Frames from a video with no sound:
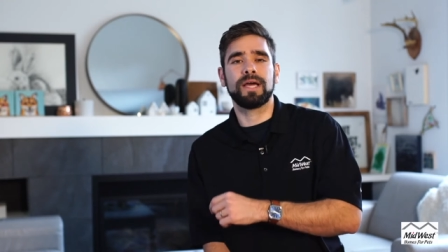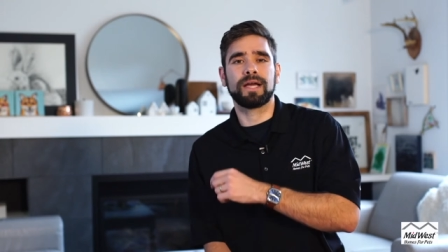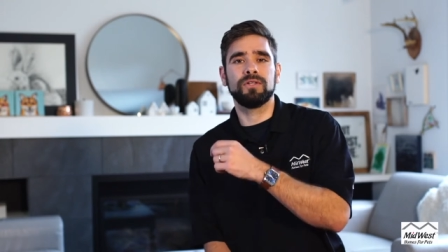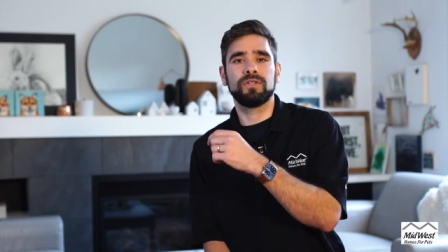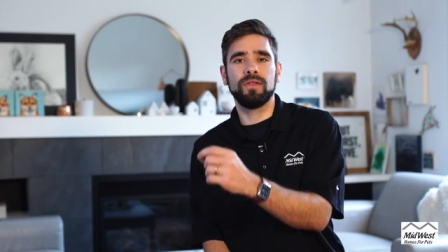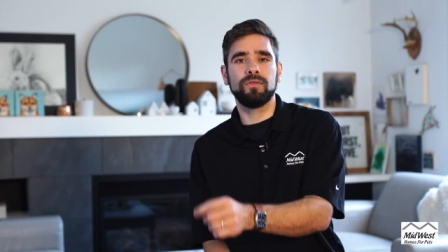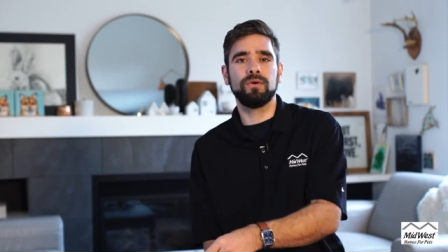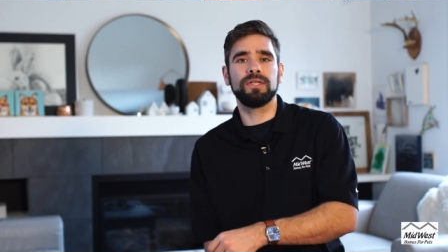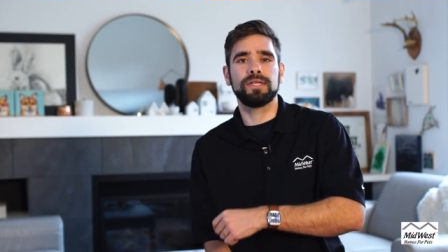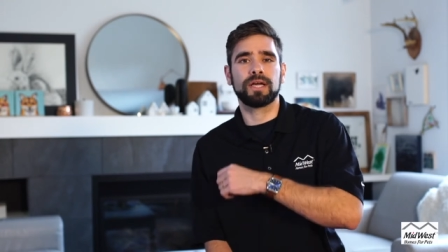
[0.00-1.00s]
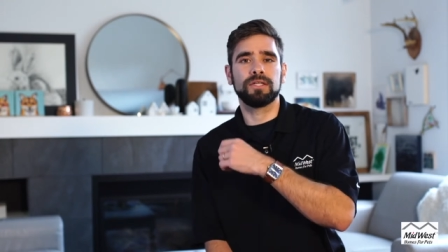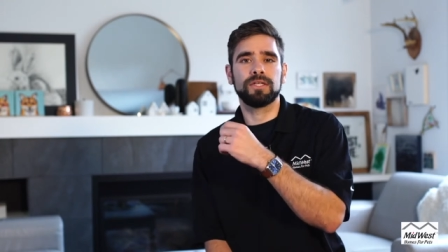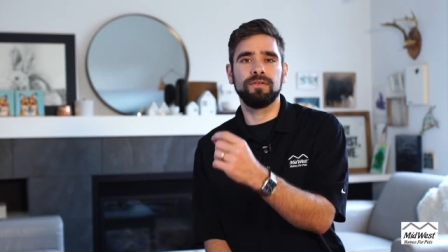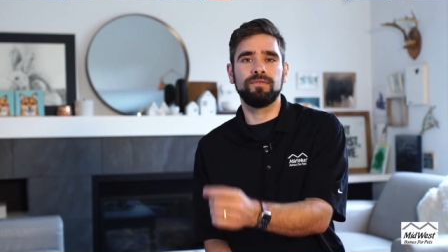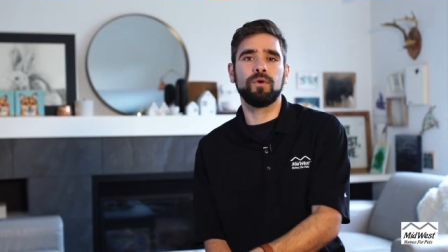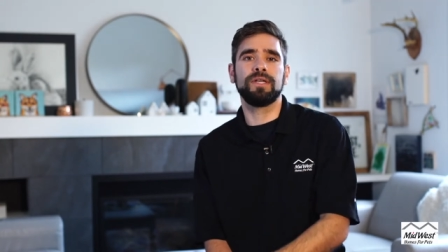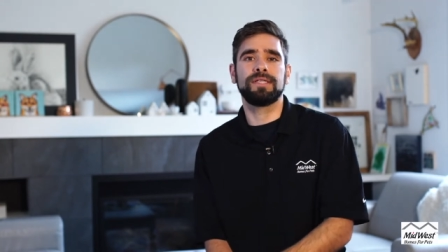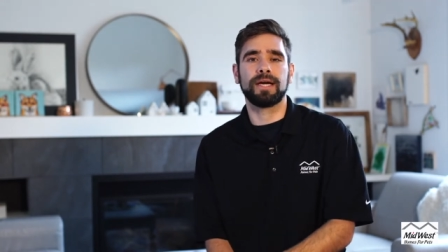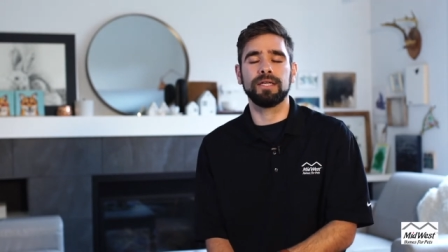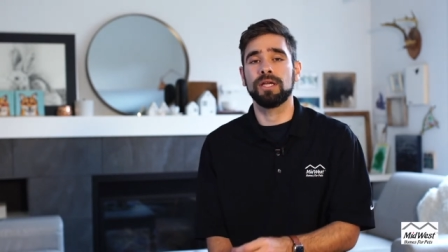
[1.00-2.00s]
seconds and 30 seconds and 40
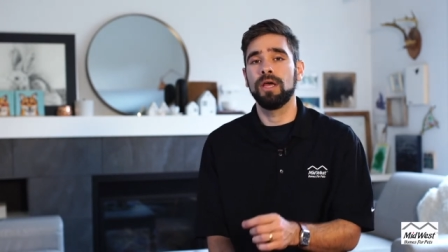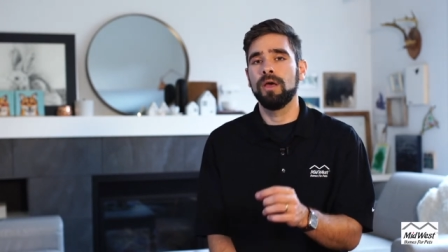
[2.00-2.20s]
seconds